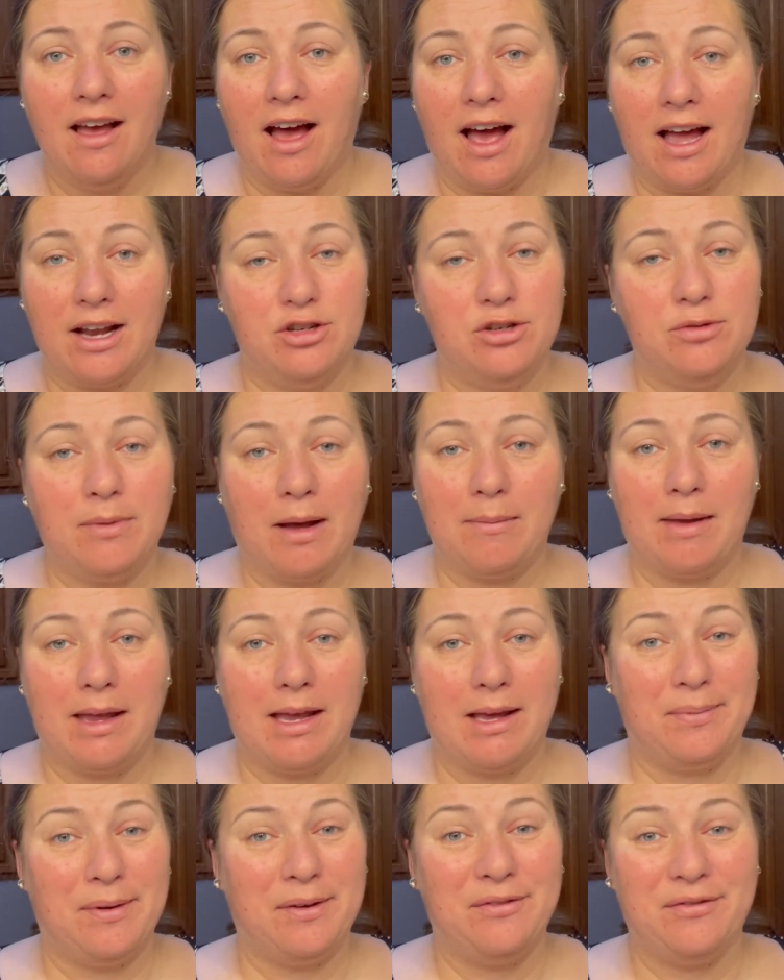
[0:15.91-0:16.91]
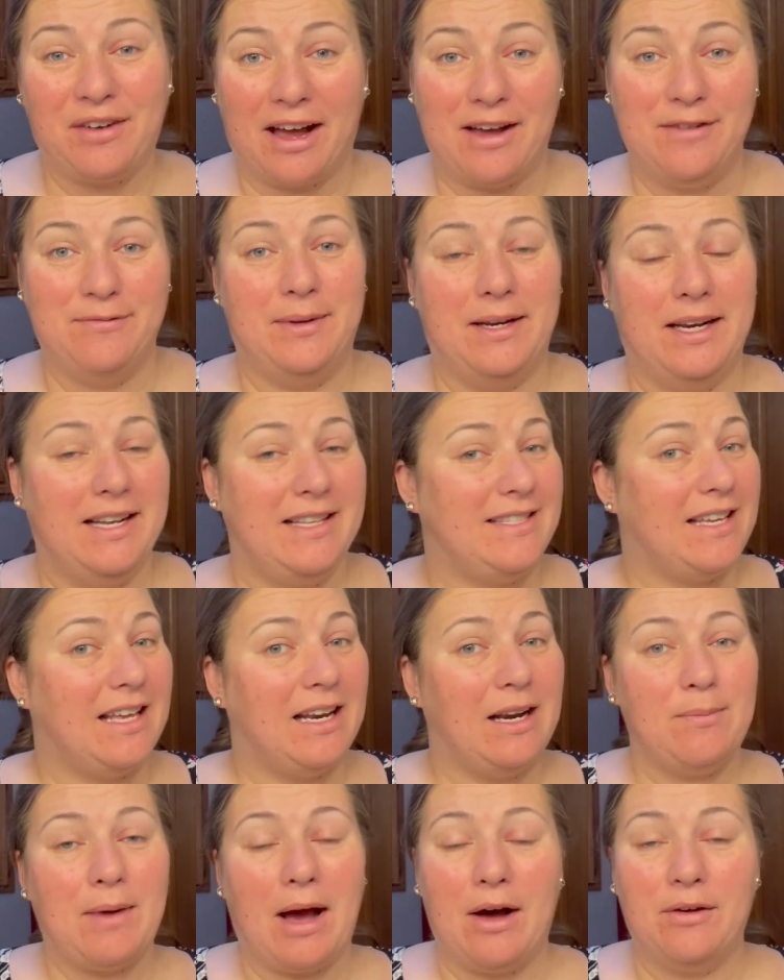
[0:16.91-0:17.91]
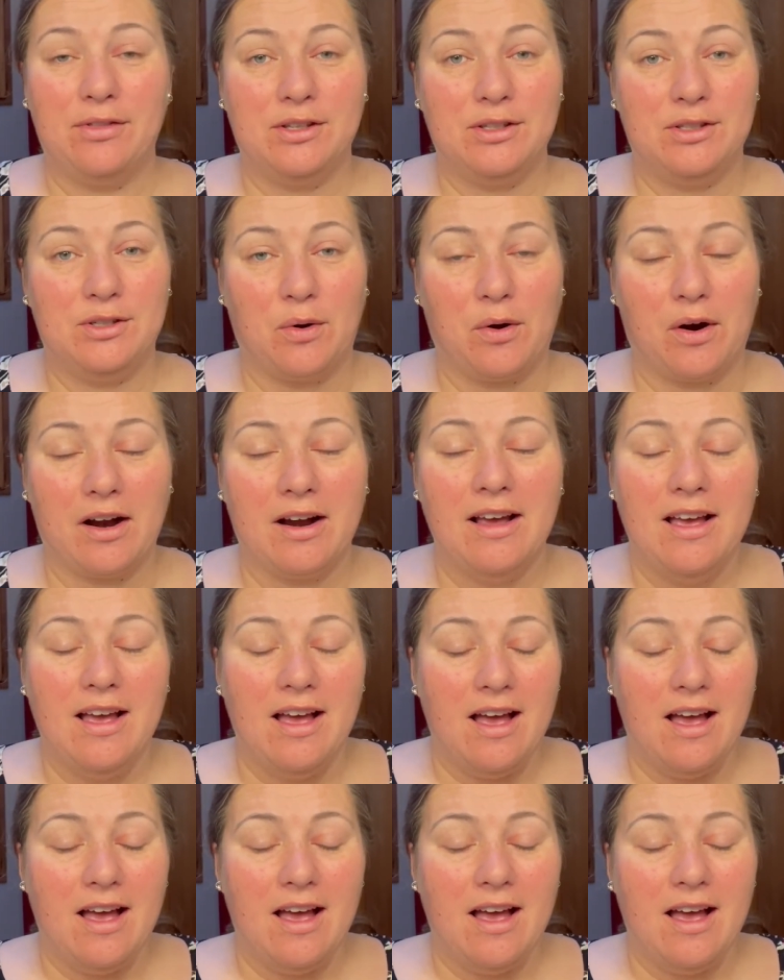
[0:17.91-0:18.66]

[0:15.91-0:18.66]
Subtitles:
I do my makeup in 5 minutes and I'm out the door.